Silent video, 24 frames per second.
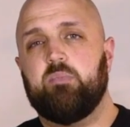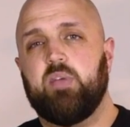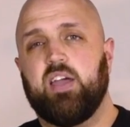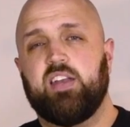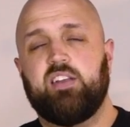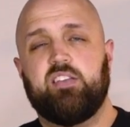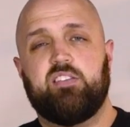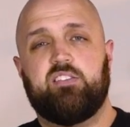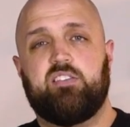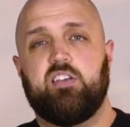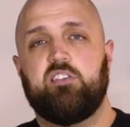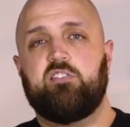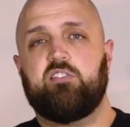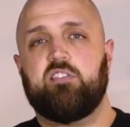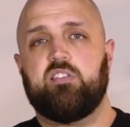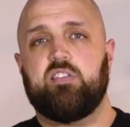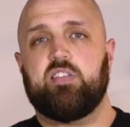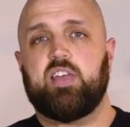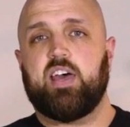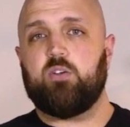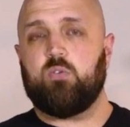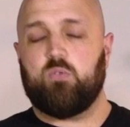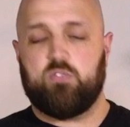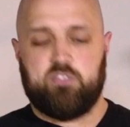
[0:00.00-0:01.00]
In addition,
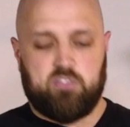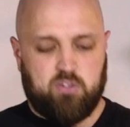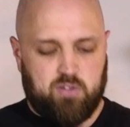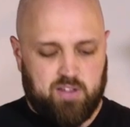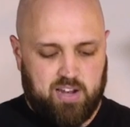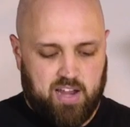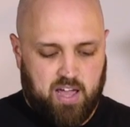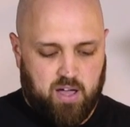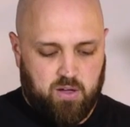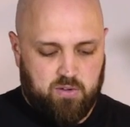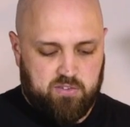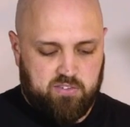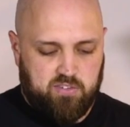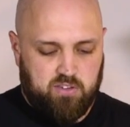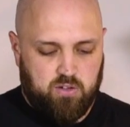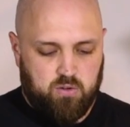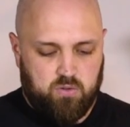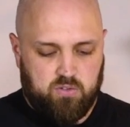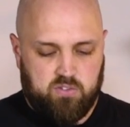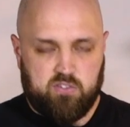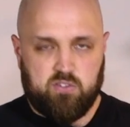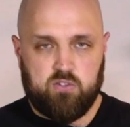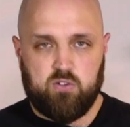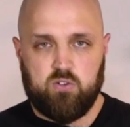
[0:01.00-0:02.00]
that also allows you
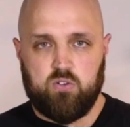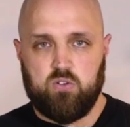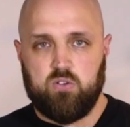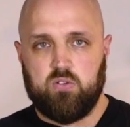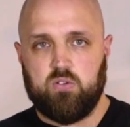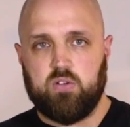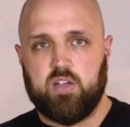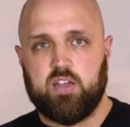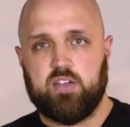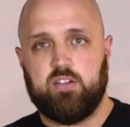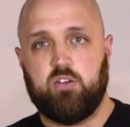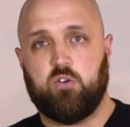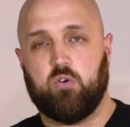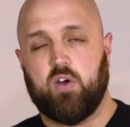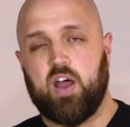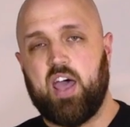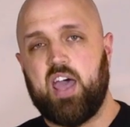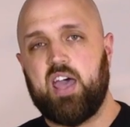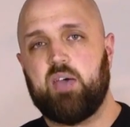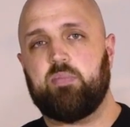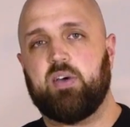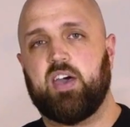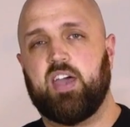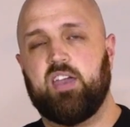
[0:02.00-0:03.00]
to
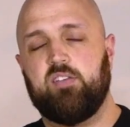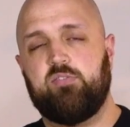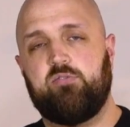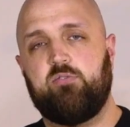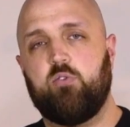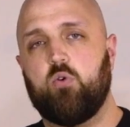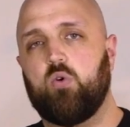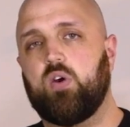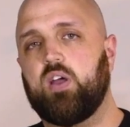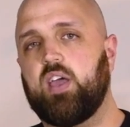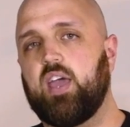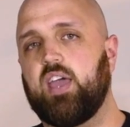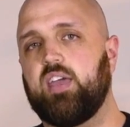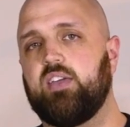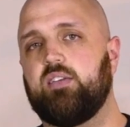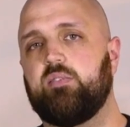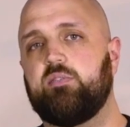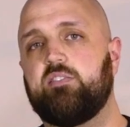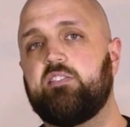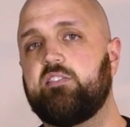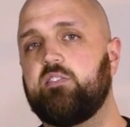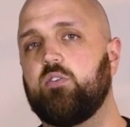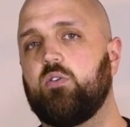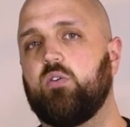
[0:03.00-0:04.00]
grab a 4K
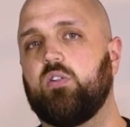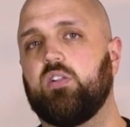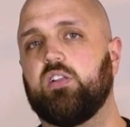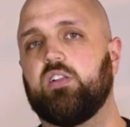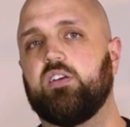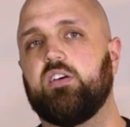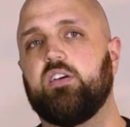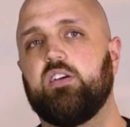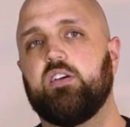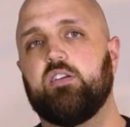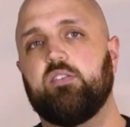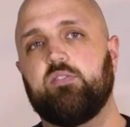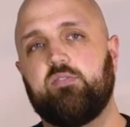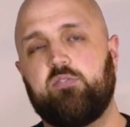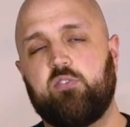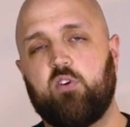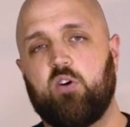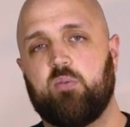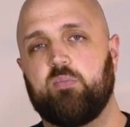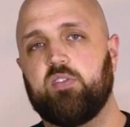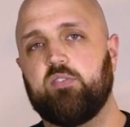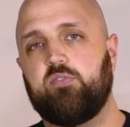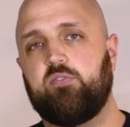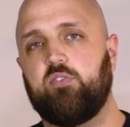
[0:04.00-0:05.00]
still
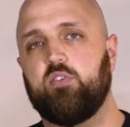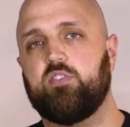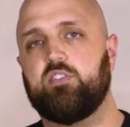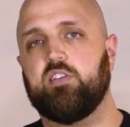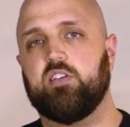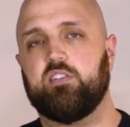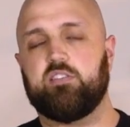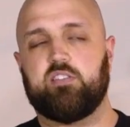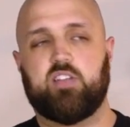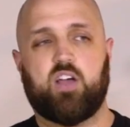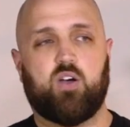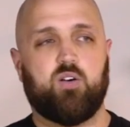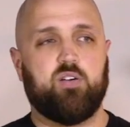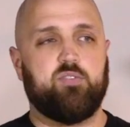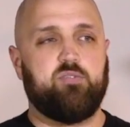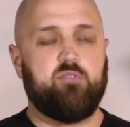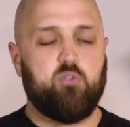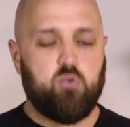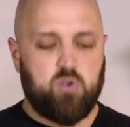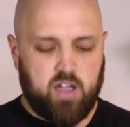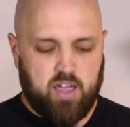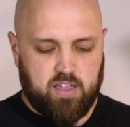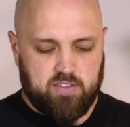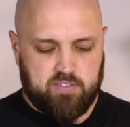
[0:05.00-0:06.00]
from the footage. Now, a
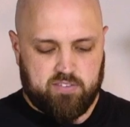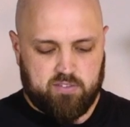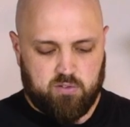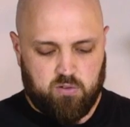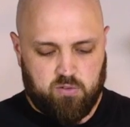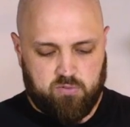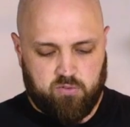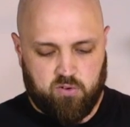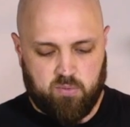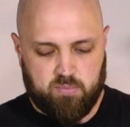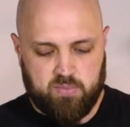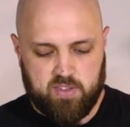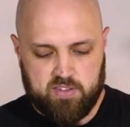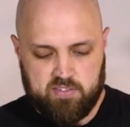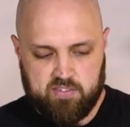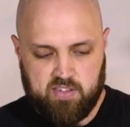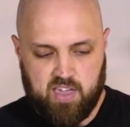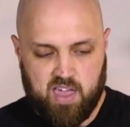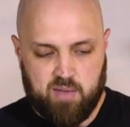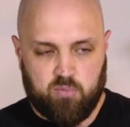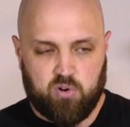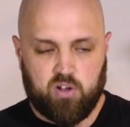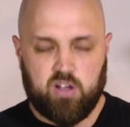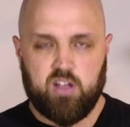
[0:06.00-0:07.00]
4K still from this
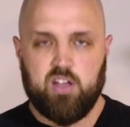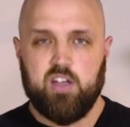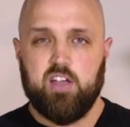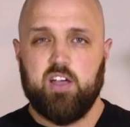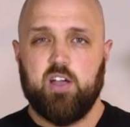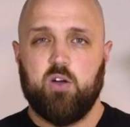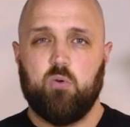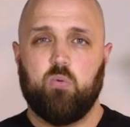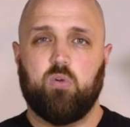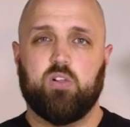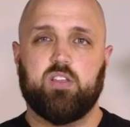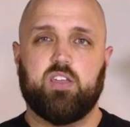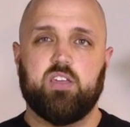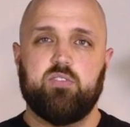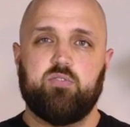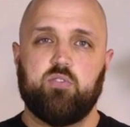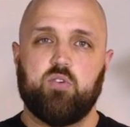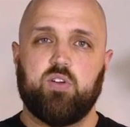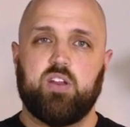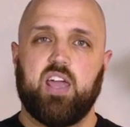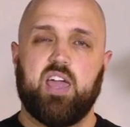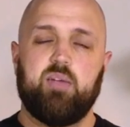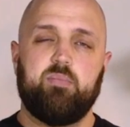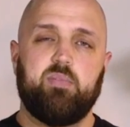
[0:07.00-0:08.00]
camera will give you
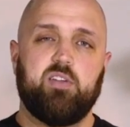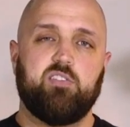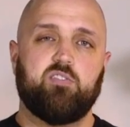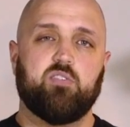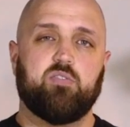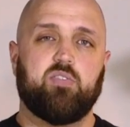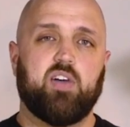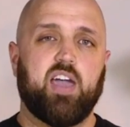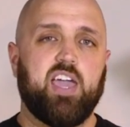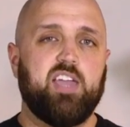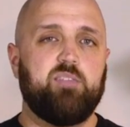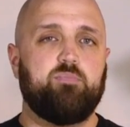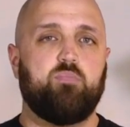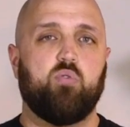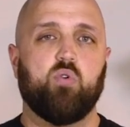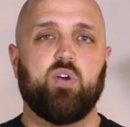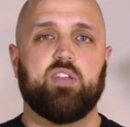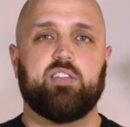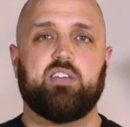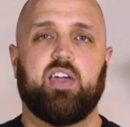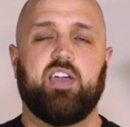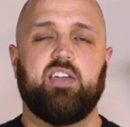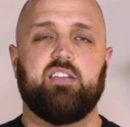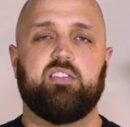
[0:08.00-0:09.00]
an image of
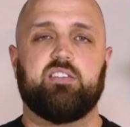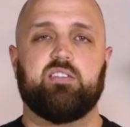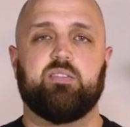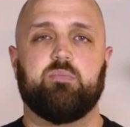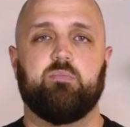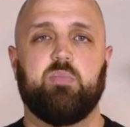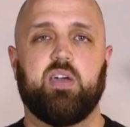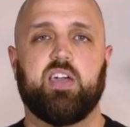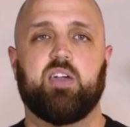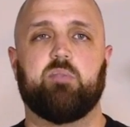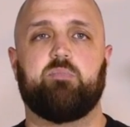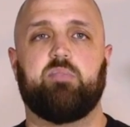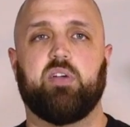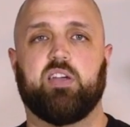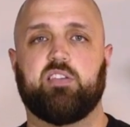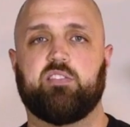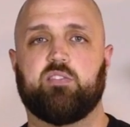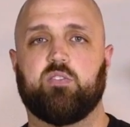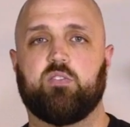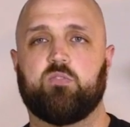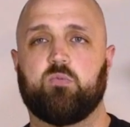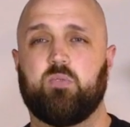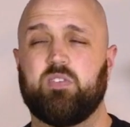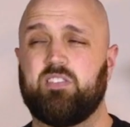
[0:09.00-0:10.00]
8.8
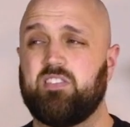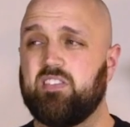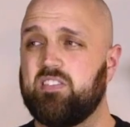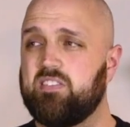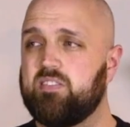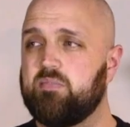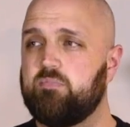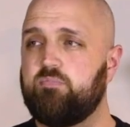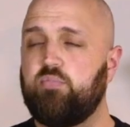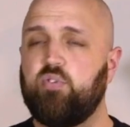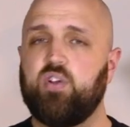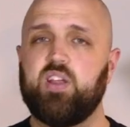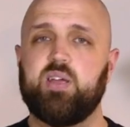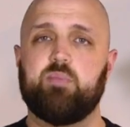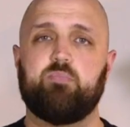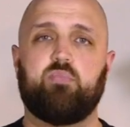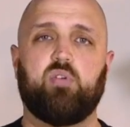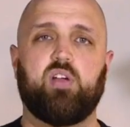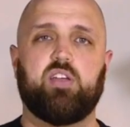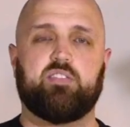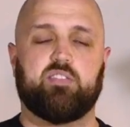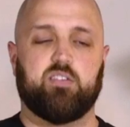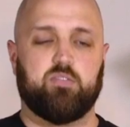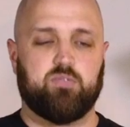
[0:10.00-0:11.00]
megapixels, which is pretty
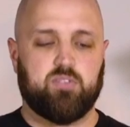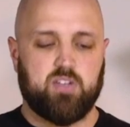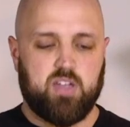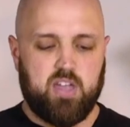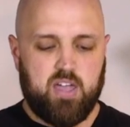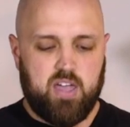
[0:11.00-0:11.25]
impressive.